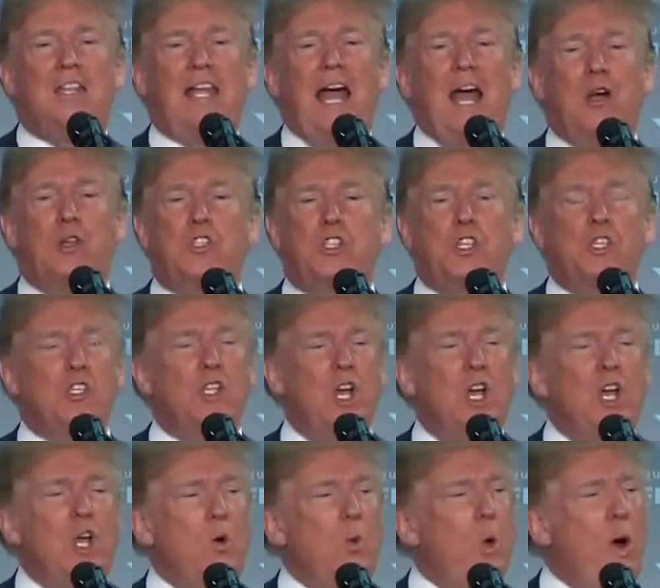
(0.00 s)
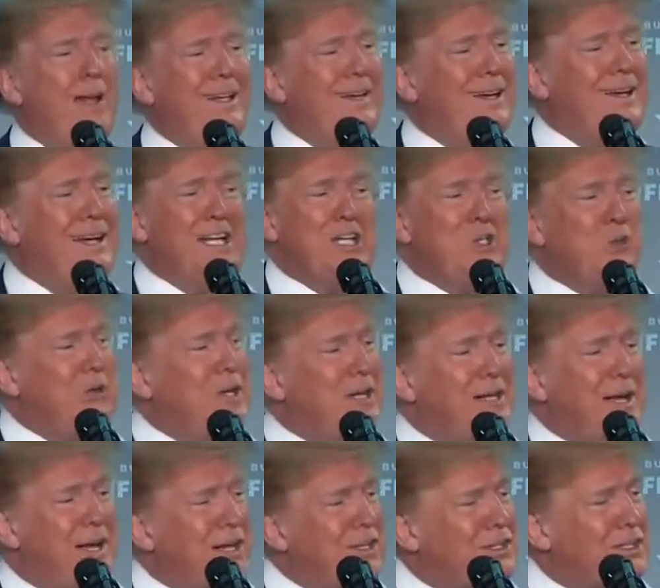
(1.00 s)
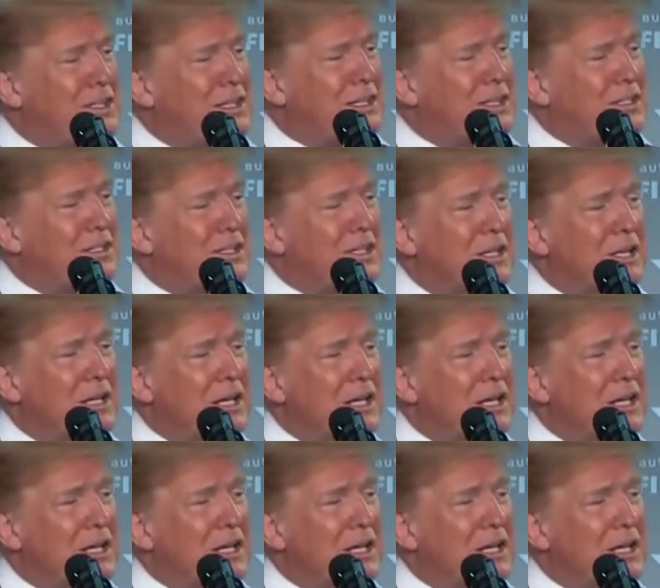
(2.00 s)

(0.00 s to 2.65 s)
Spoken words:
thousands. What country does this?